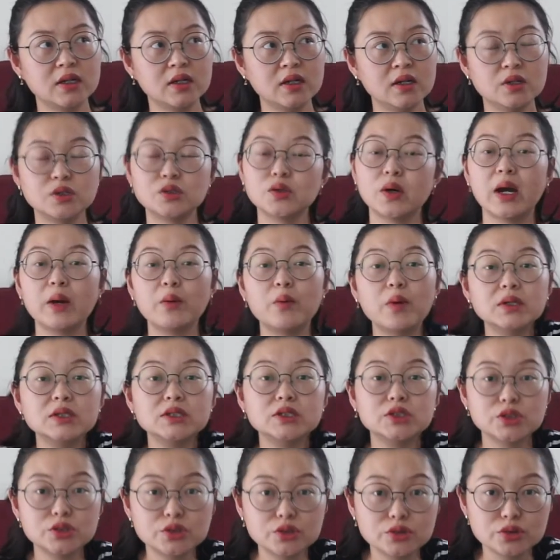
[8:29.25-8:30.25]
So I wanted
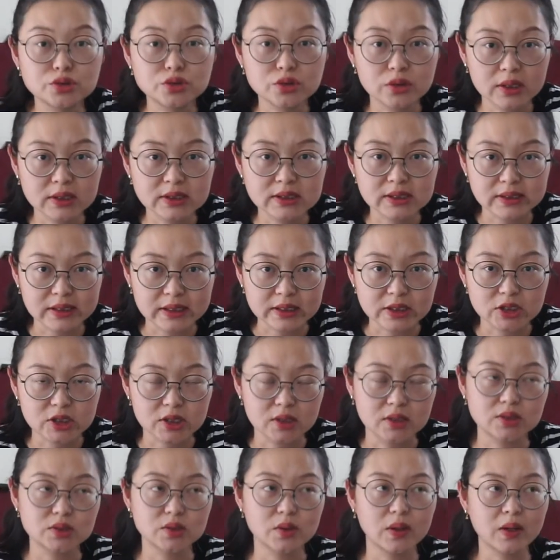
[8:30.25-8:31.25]
to do
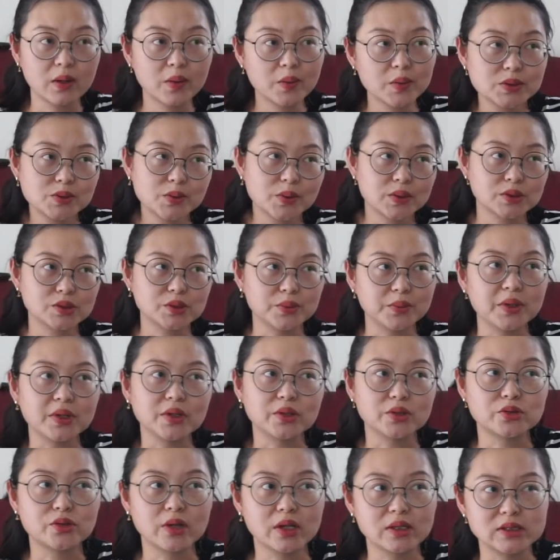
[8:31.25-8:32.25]
translation. So I always wanted to be a
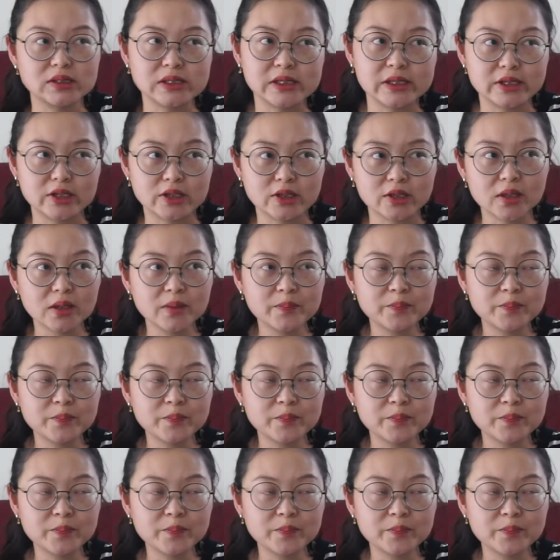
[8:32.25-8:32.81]
translator.